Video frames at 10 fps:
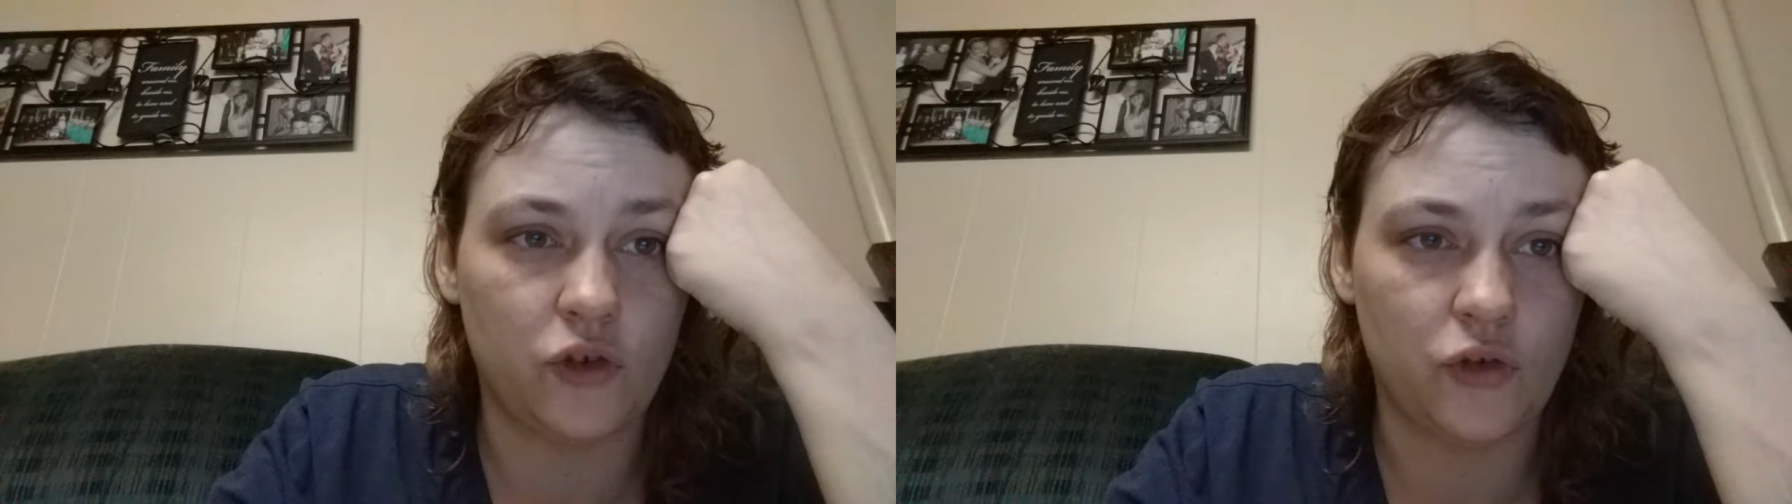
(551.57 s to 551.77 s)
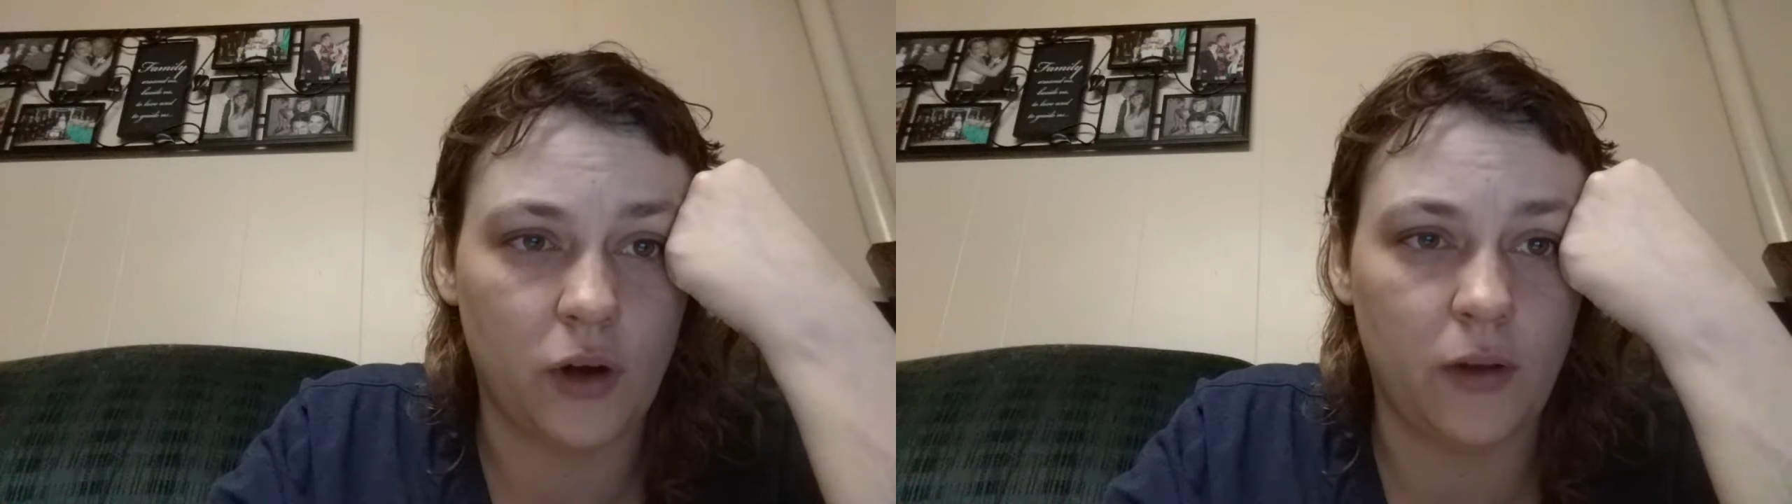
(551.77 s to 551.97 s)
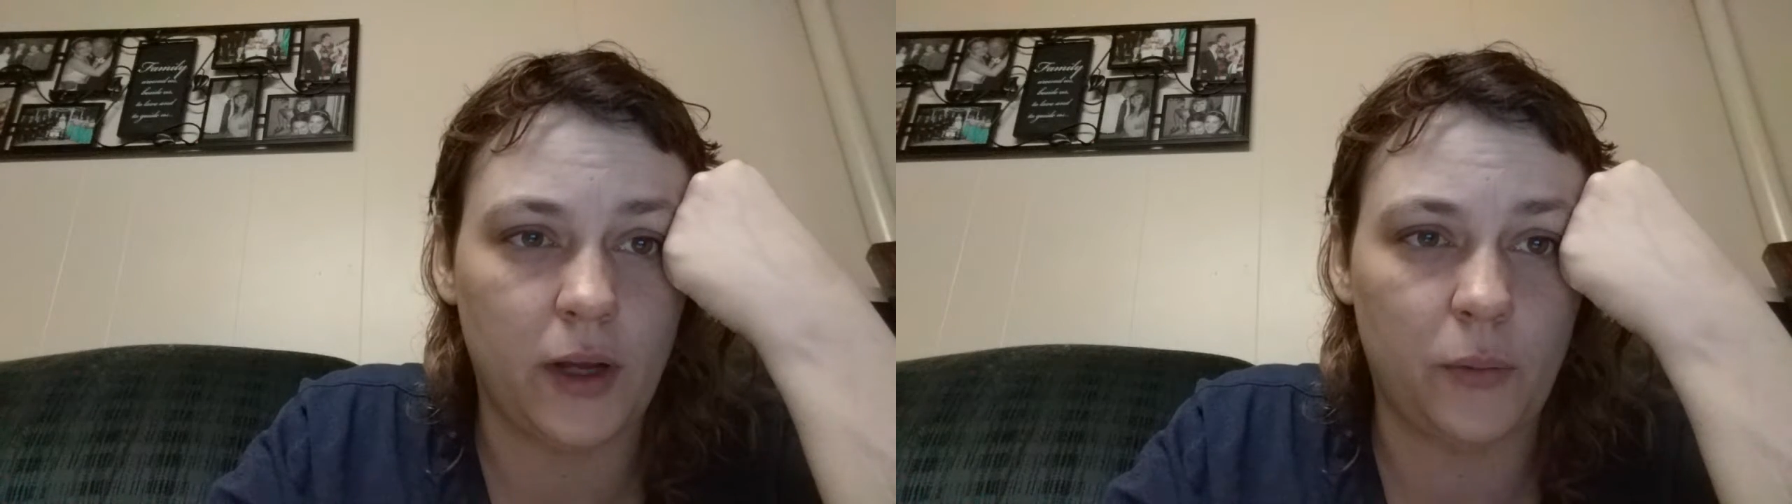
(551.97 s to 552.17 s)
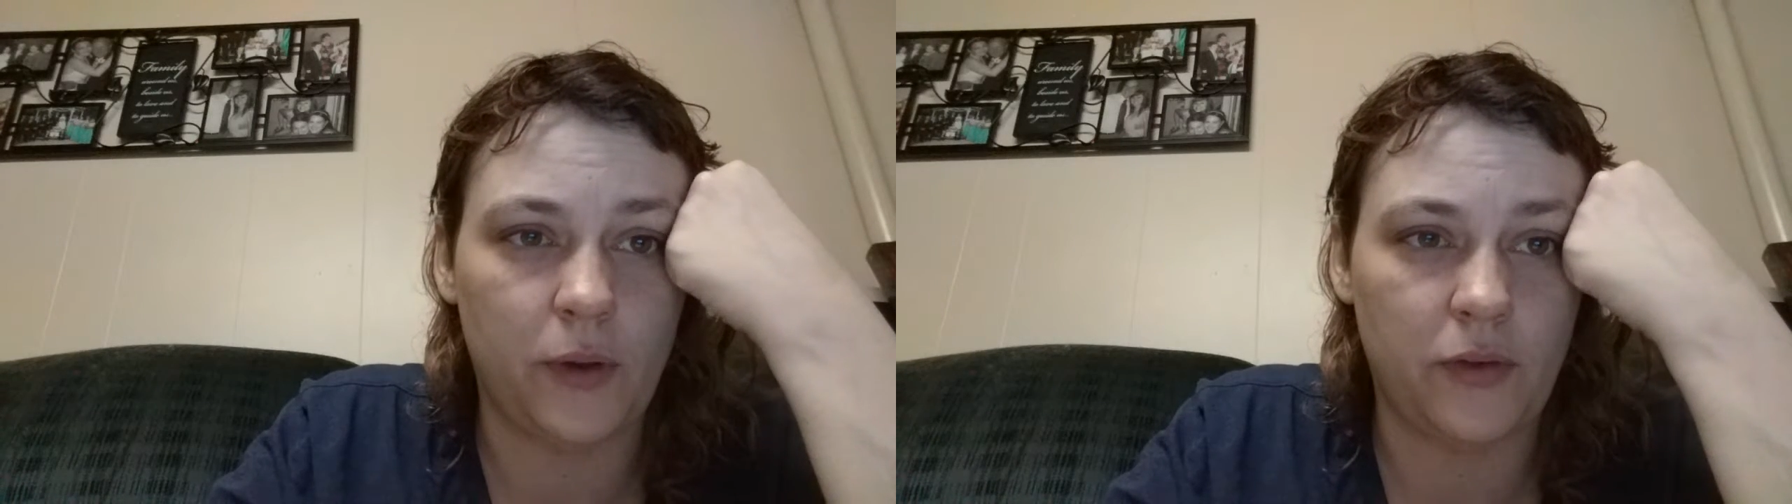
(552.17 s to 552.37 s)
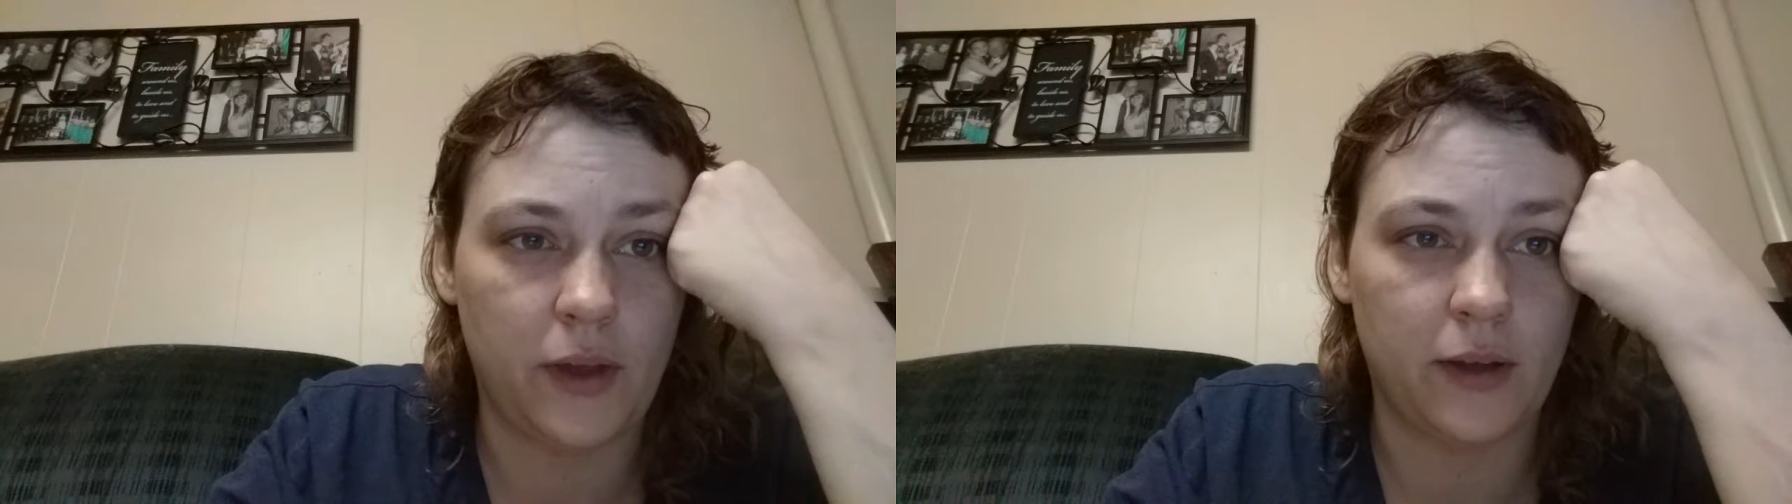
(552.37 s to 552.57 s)
struggling
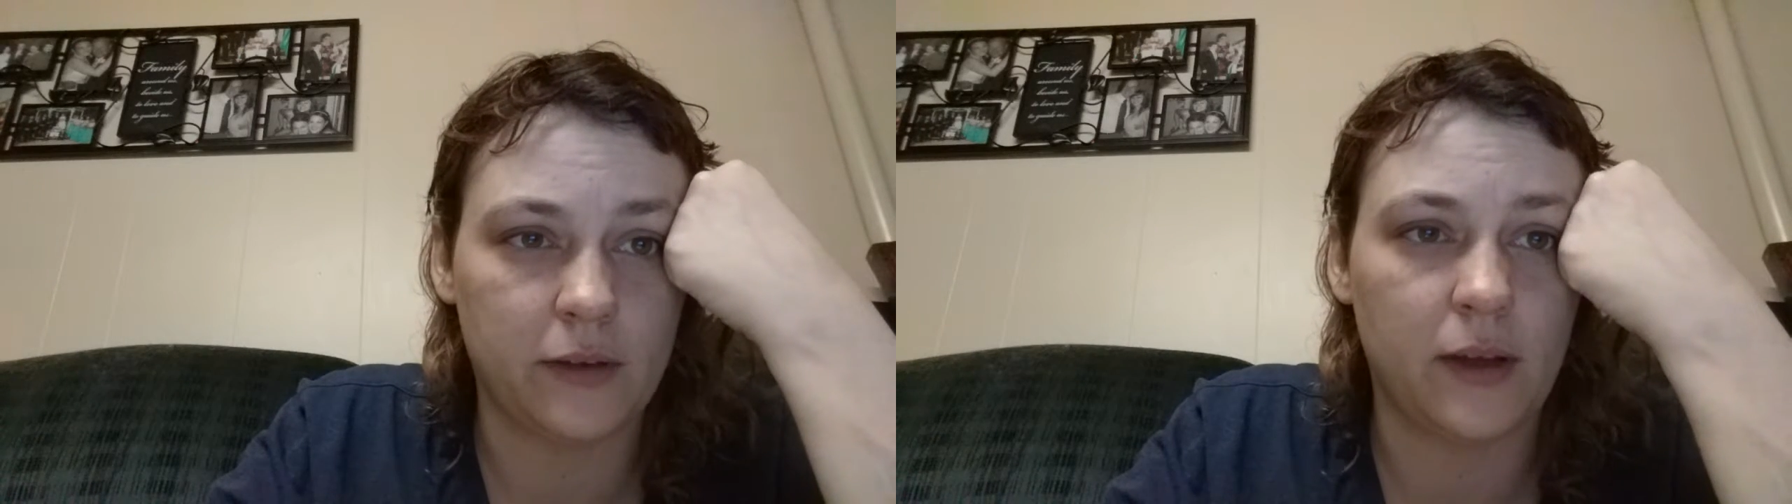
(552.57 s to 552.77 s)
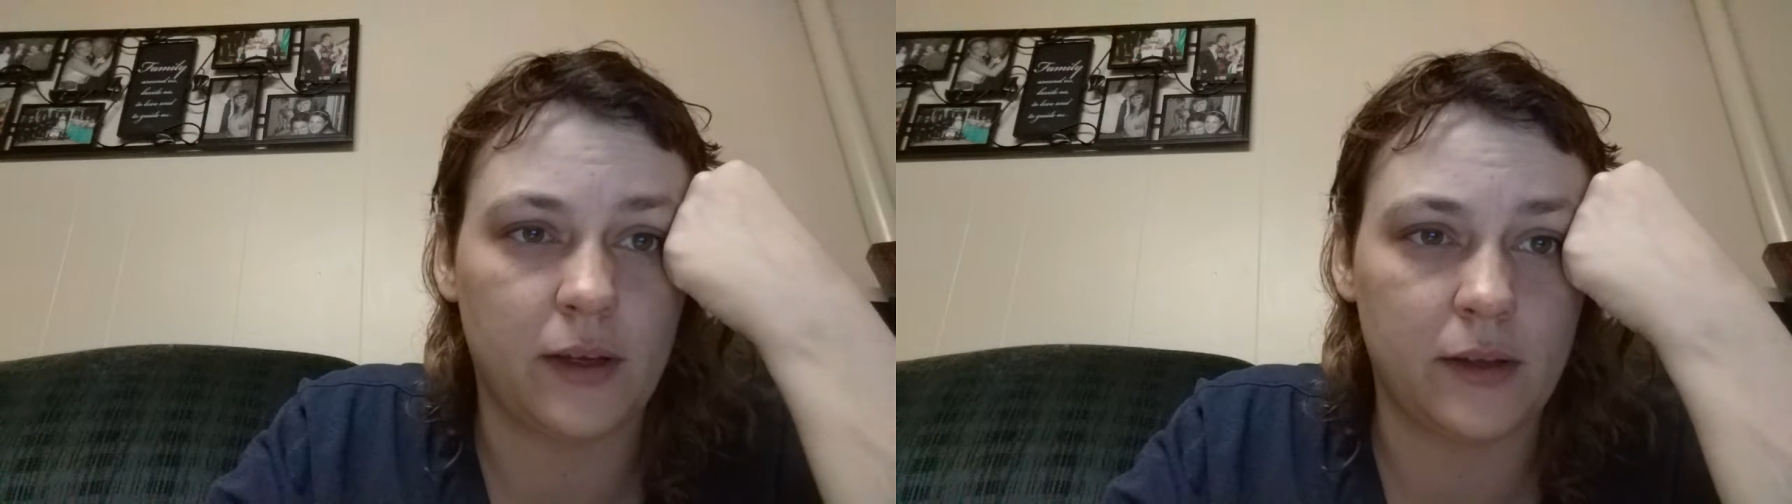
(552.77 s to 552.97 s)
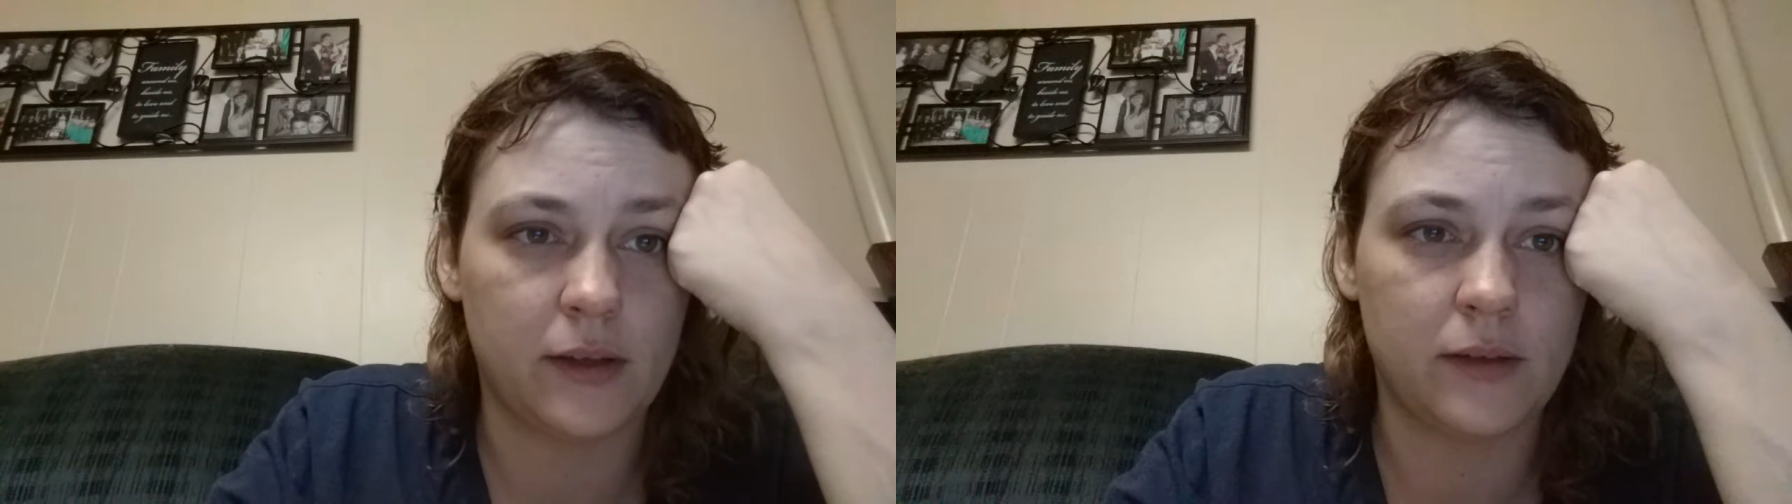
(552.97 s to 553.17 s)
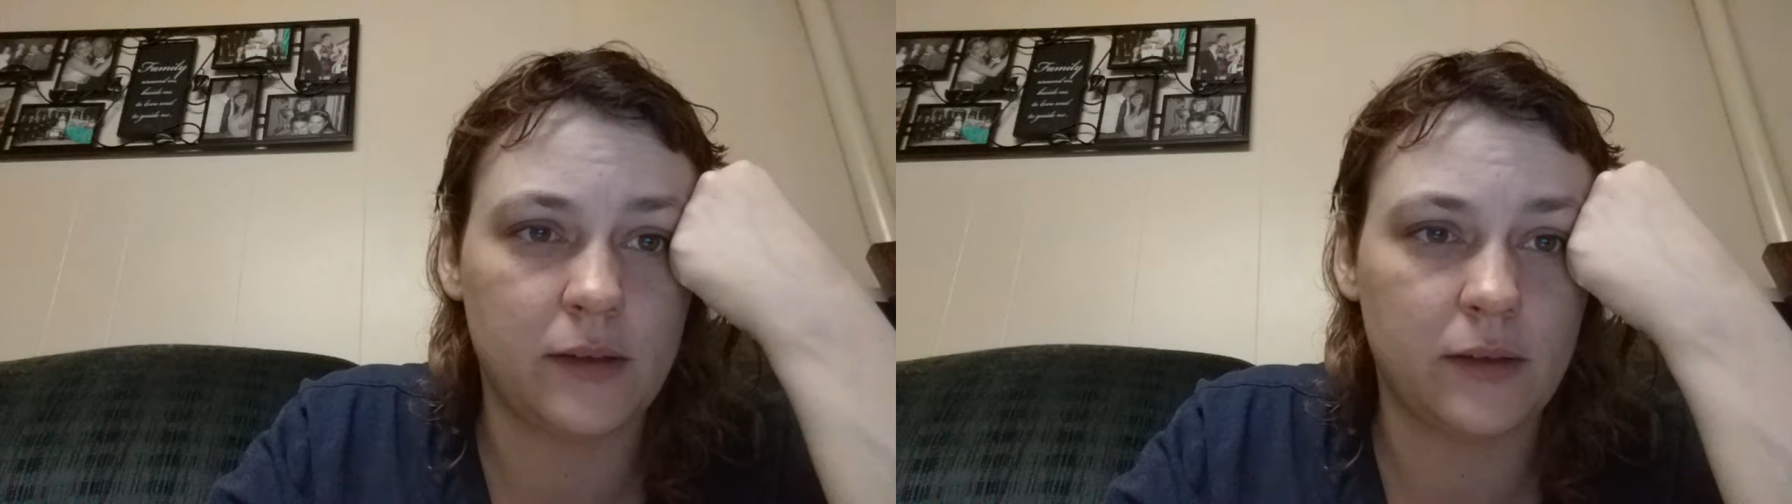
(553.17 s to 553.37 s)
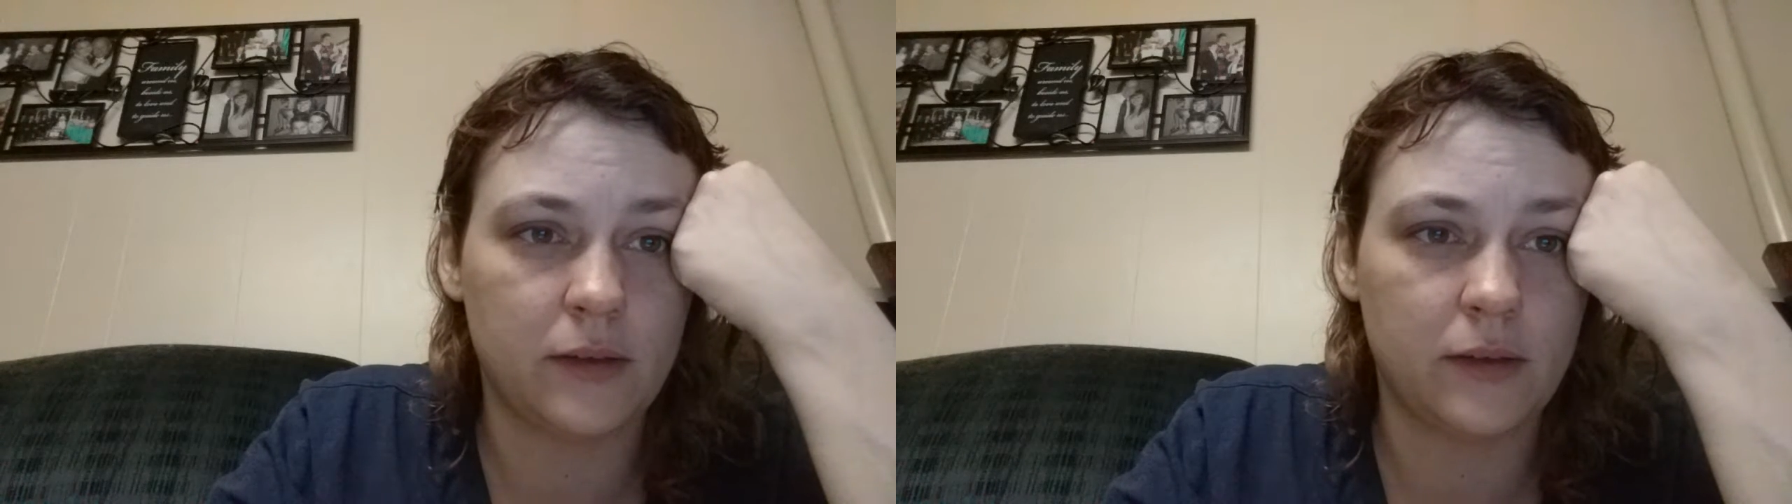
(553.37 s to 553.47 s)
with things like this.